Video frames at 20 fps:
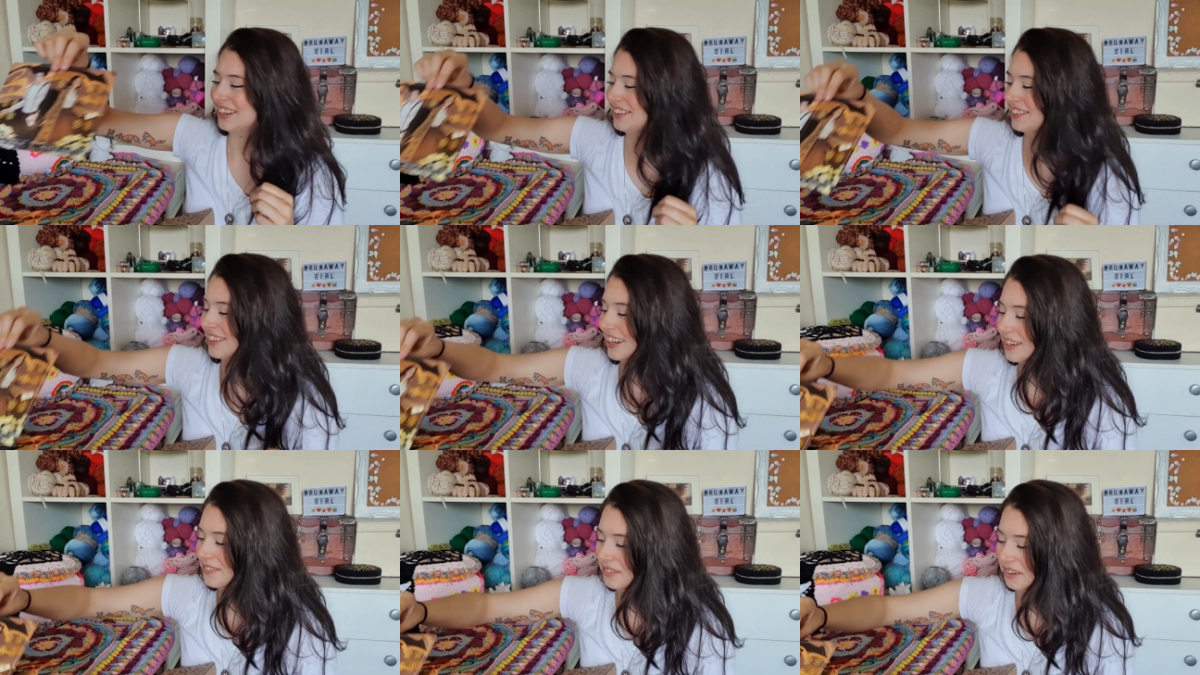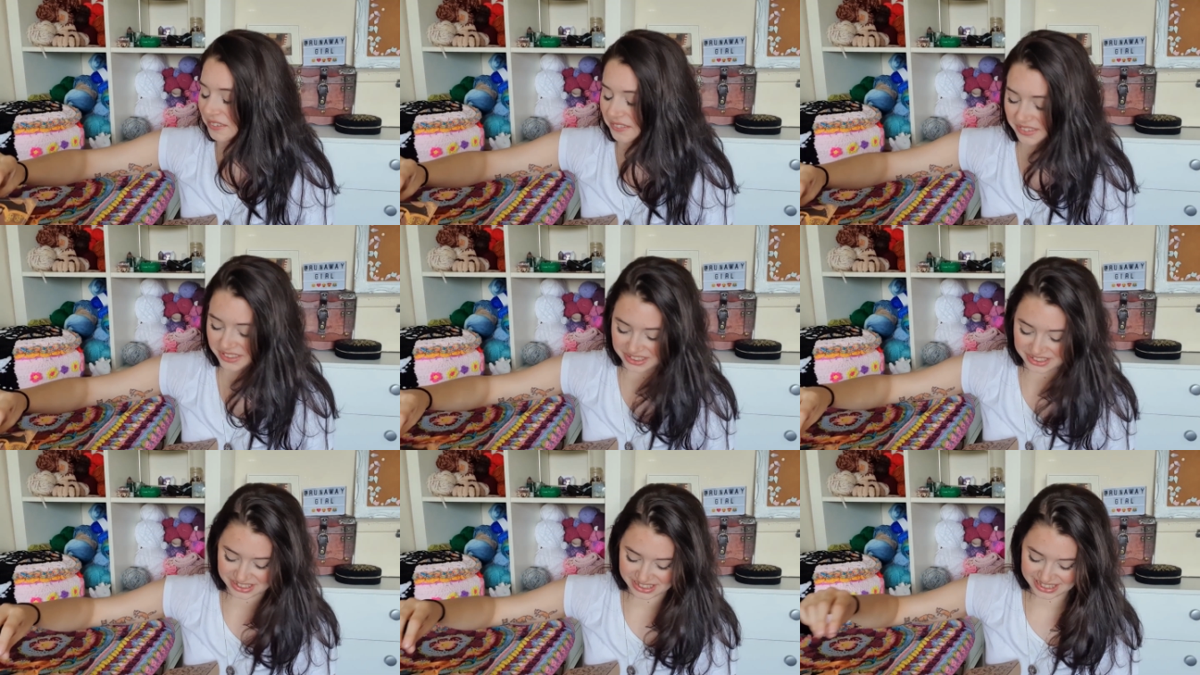All right, pop
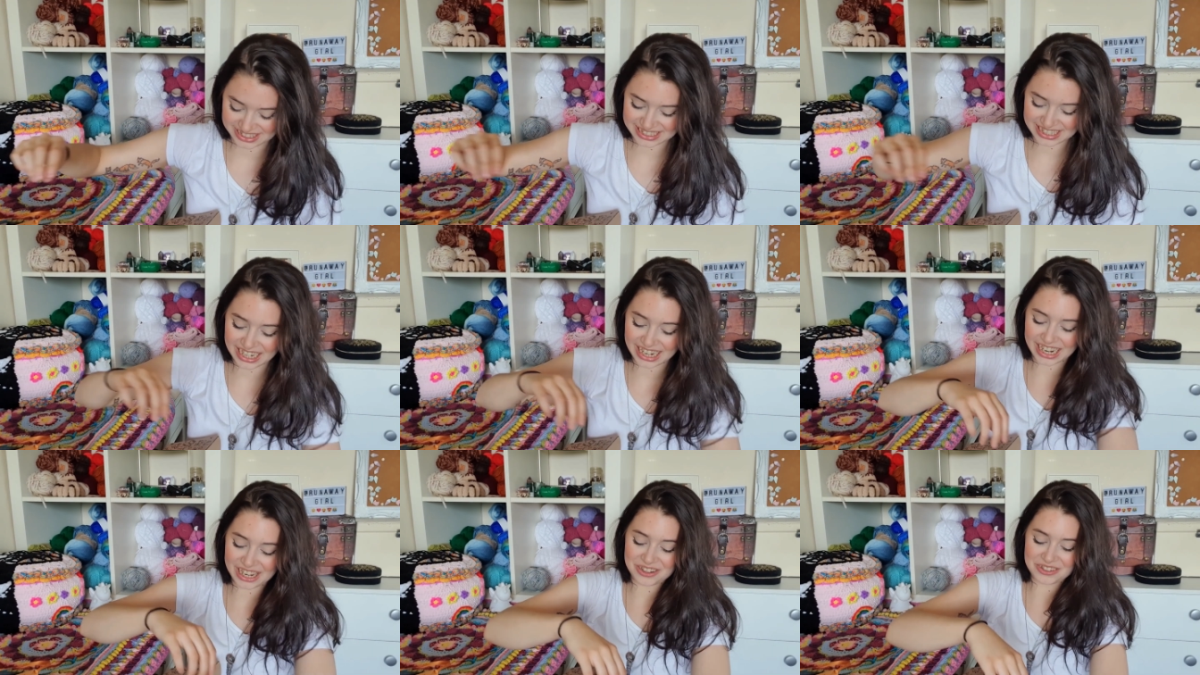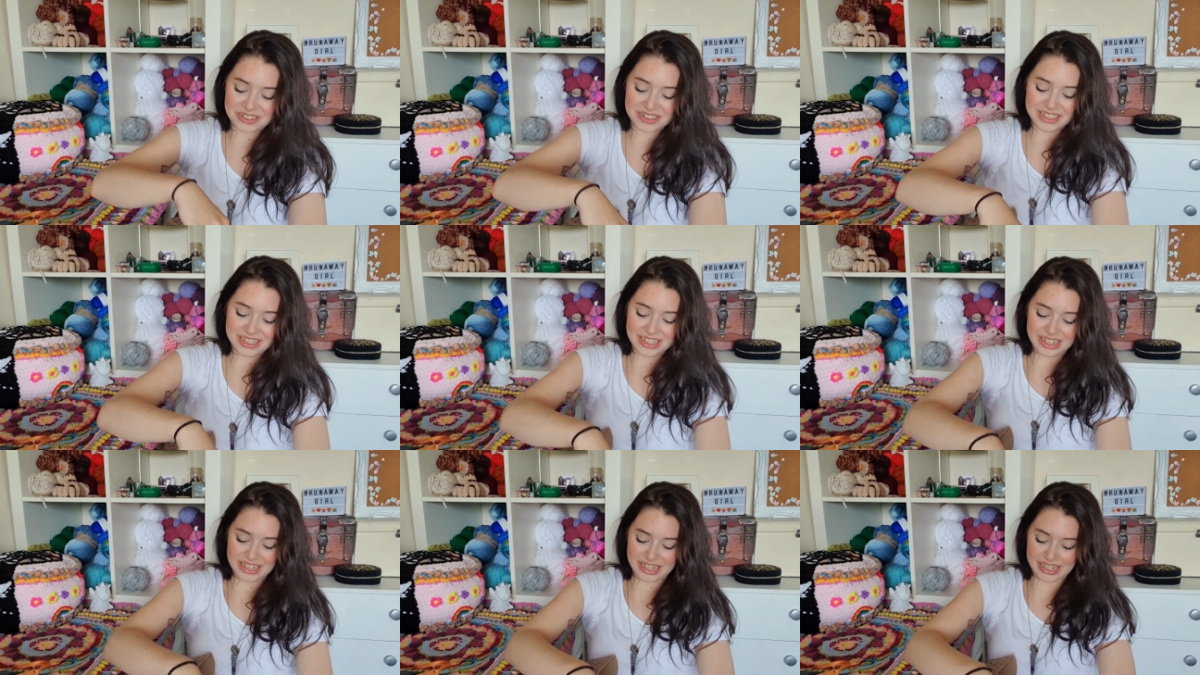those down.
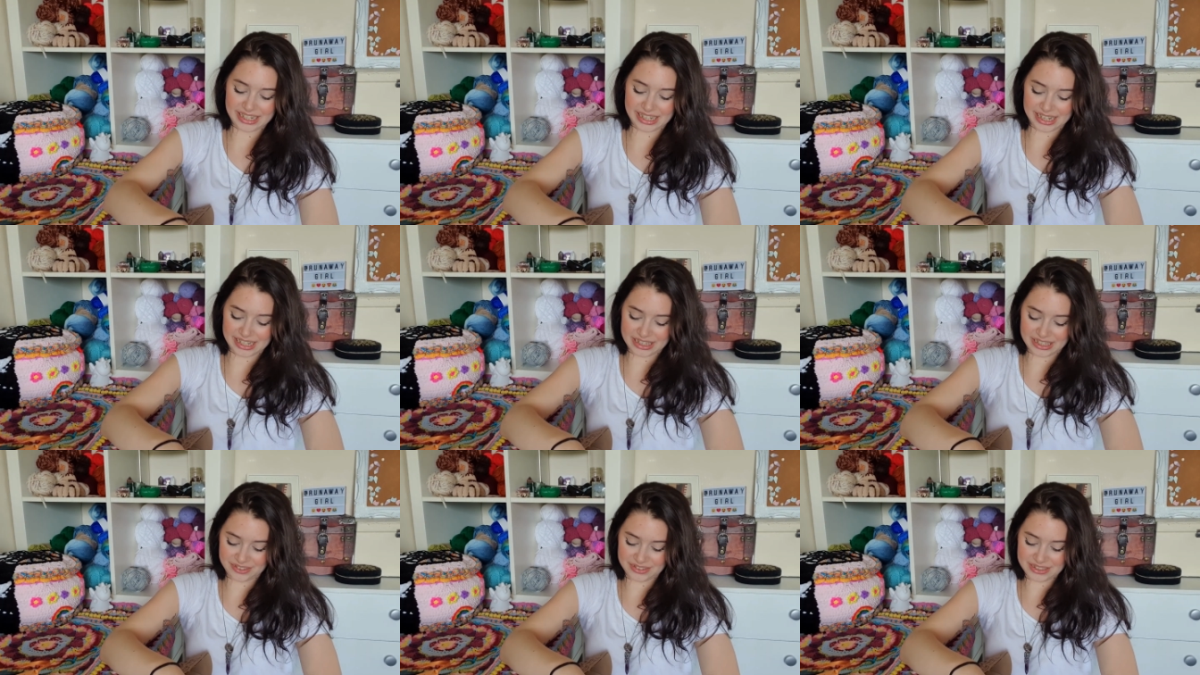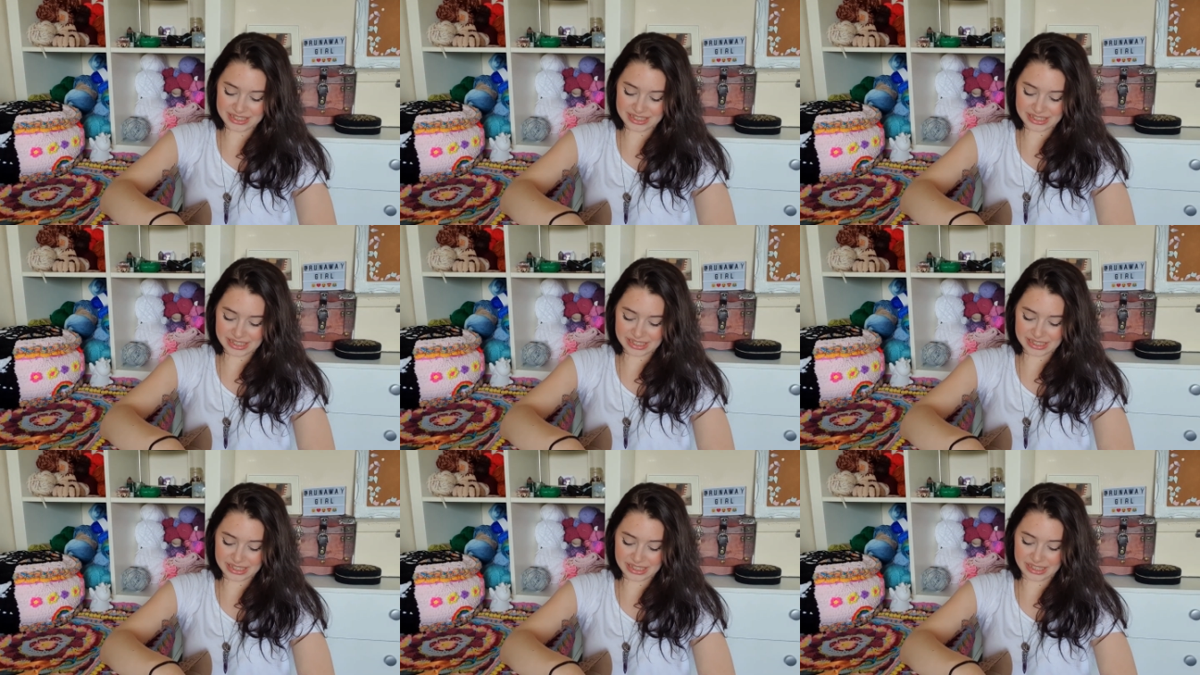Okay, there is
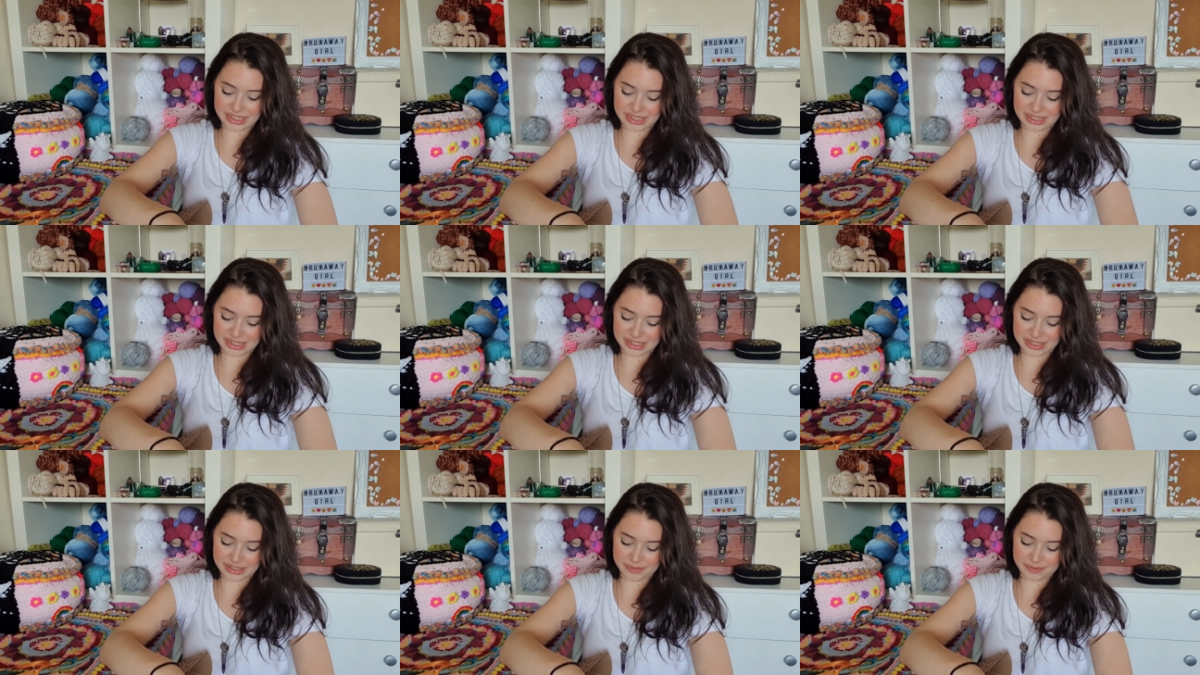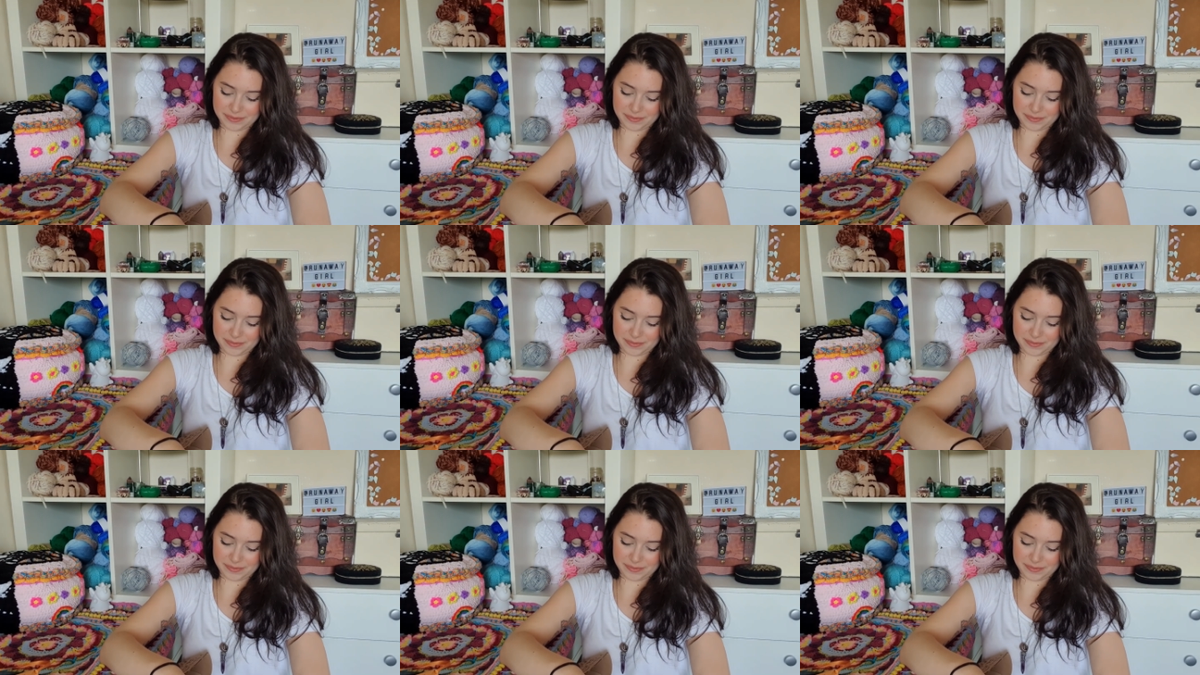like a...